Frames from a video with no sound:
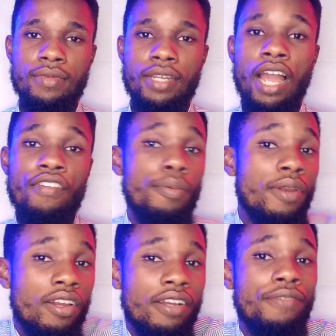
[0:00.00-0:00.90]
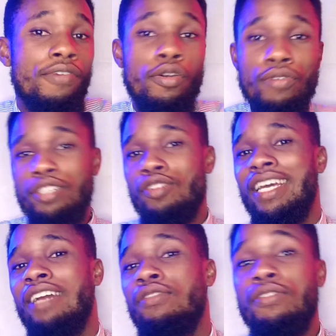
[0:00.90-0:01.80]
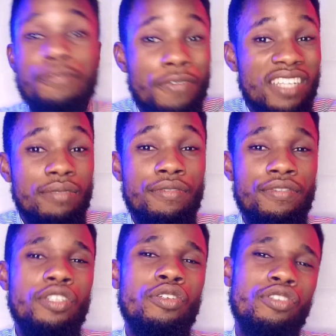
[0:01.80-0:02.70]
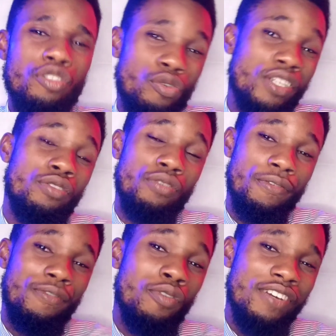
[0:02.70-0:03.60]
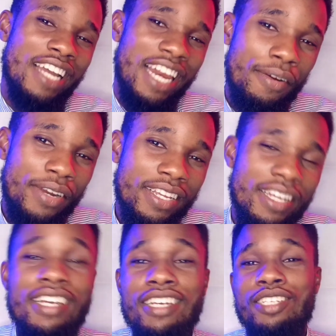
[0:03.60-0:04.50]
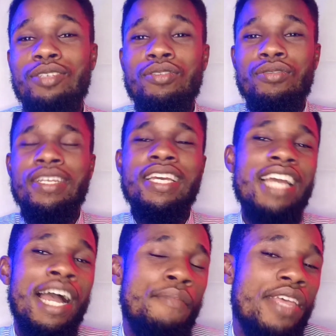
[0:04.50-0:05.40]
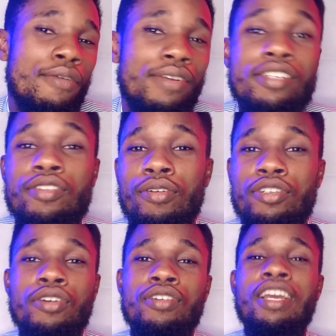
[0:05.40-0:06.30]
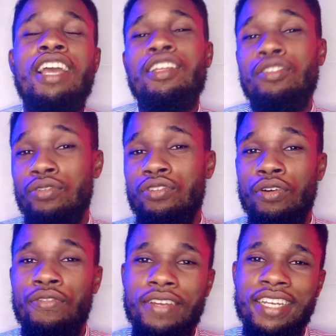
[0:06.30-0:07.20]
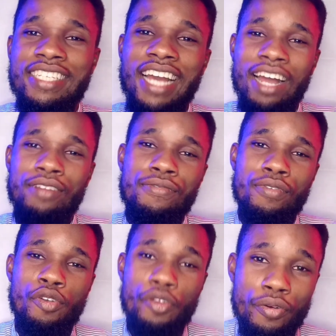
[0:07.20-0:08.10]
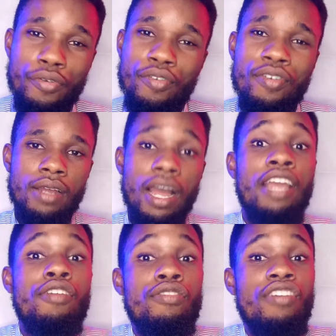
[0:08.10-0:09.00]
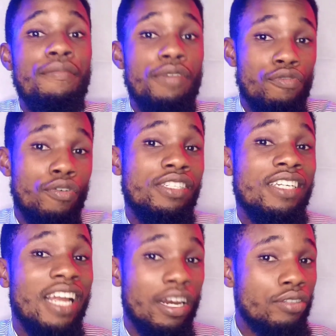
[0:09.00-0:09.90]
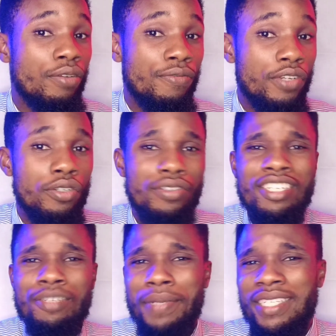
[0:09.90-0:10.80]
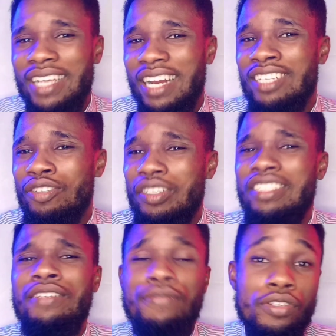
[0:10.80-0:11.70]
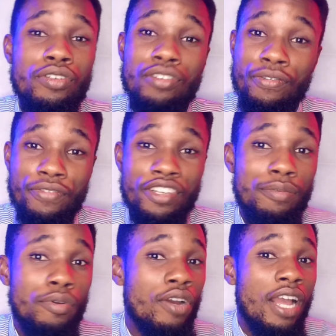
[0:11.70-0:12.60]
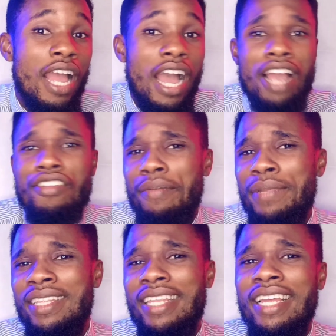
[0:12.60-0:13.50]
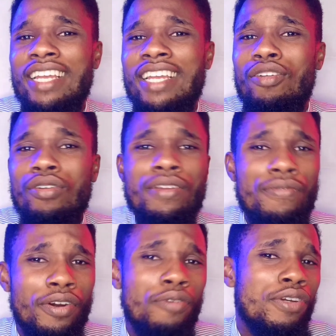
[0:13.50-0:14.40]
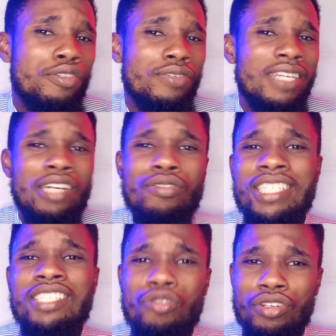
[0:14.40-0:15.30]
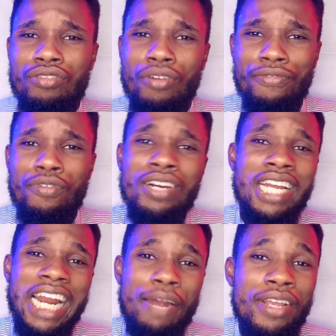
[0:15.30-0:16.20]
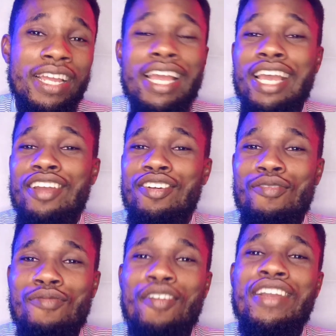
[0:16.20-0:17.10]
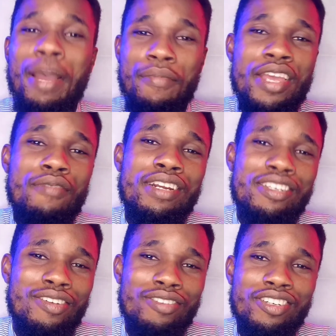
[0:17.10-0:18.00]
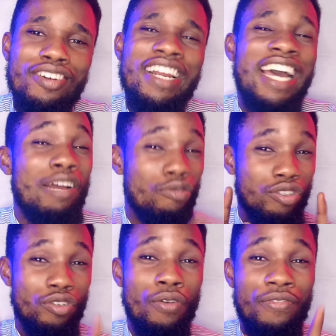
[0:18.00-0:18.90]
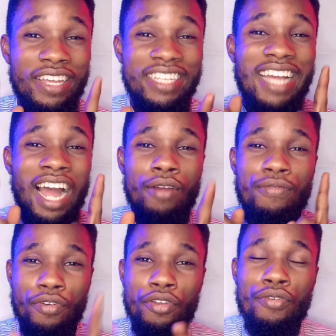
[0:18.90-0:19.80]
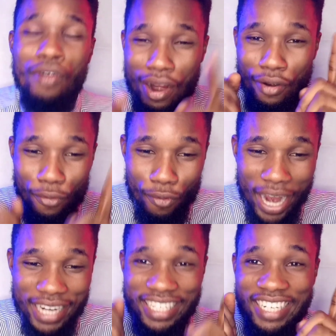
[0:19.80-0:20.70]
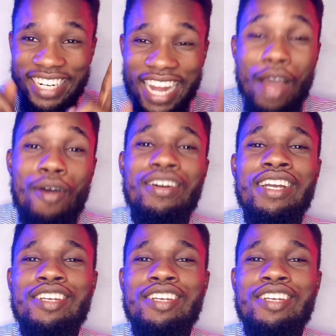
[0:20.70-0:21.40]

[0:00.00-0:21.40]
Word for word: Have you been looking for a way to download Facebook videos straight to your phone gallery? So today I'm here with the solution to solve it out for you. I know you have been watching a lot of videos, especially interesting videos on Facebook, and you have been looking for a way to download it straight to your phone gallery. Don't worry, I'm here with the solution and I will solve it out for you right now.